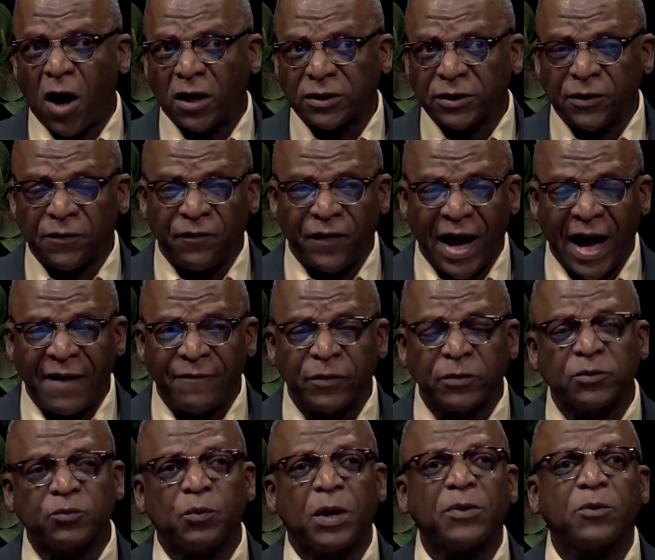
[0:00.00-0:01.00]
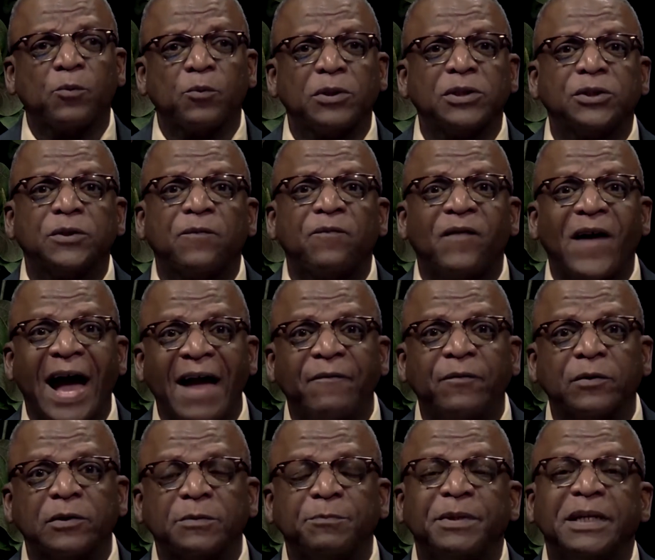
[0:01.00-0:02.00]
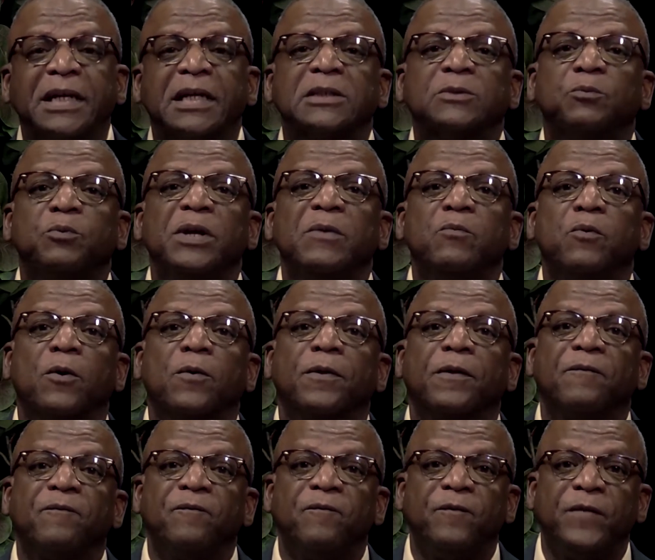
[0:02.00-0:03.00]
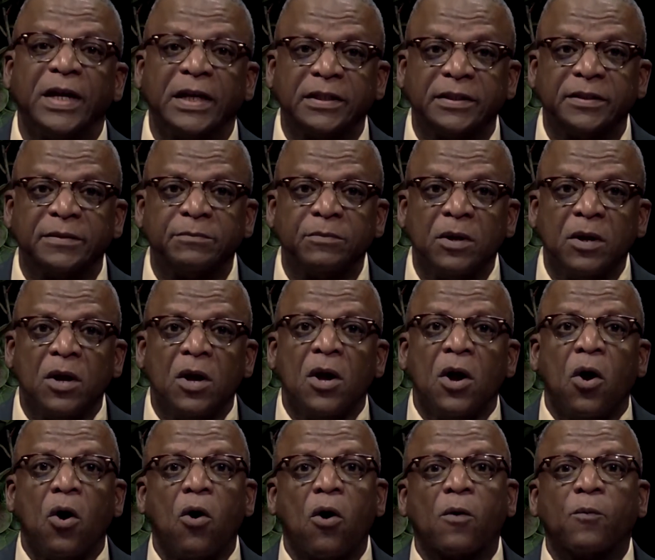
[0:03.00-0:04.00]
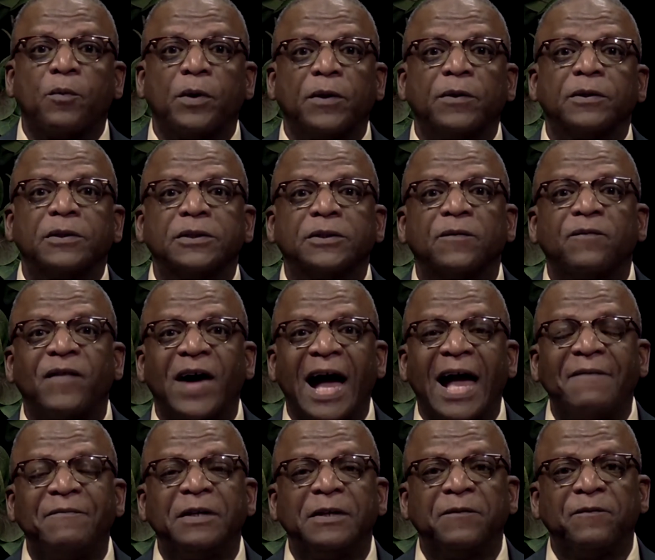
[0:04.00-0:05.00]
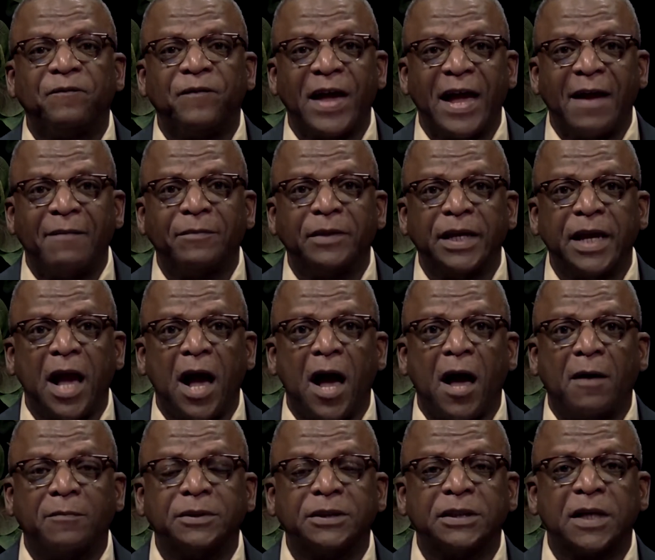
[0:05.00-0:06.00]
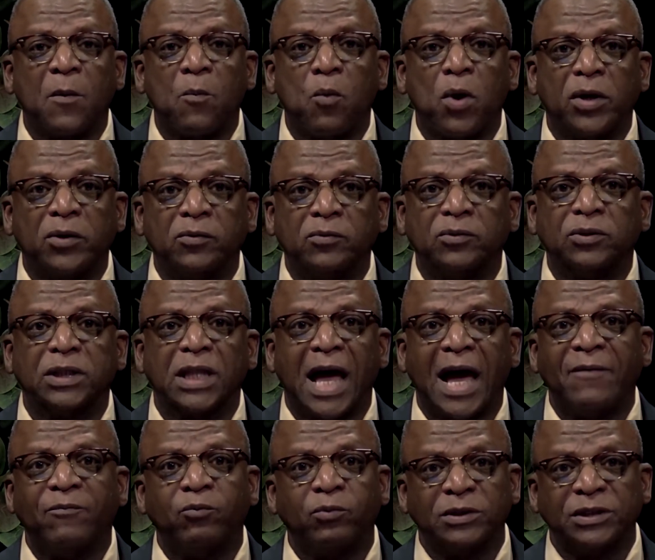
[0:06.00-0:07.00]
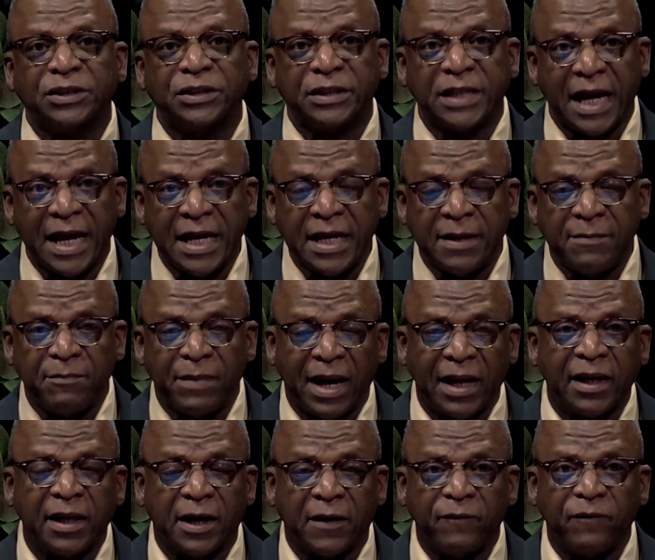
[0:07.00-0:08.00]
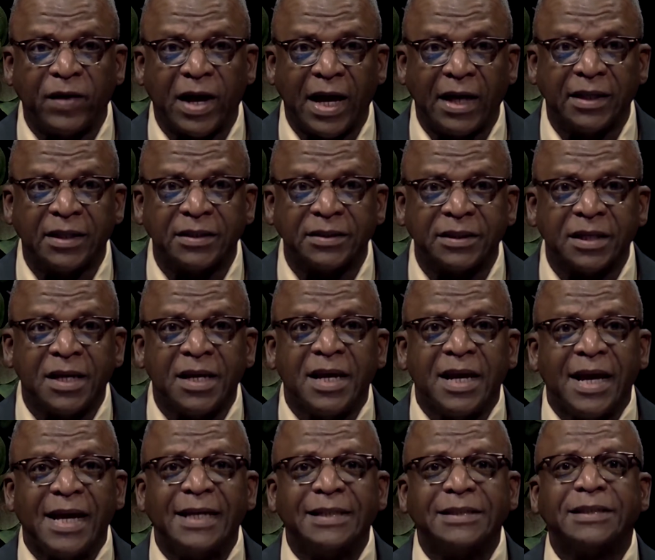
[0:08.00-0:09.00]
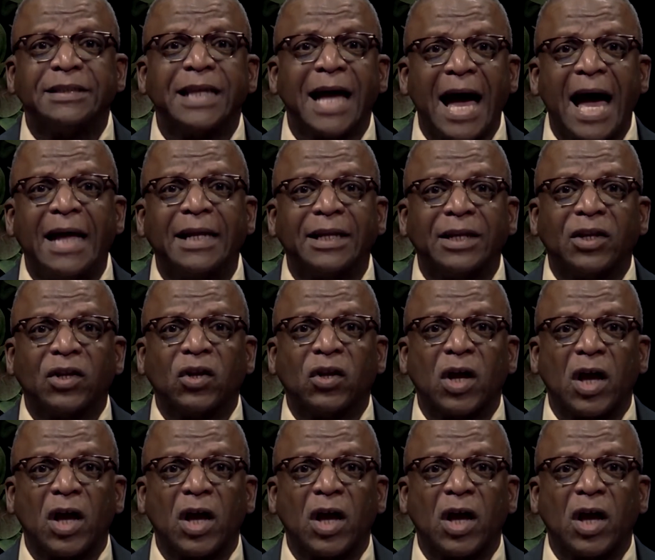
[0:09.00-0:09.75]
are survivors, whether we're survivors because we were the victim or we're the surviving family of someone whose life was taken by gun violence, it's not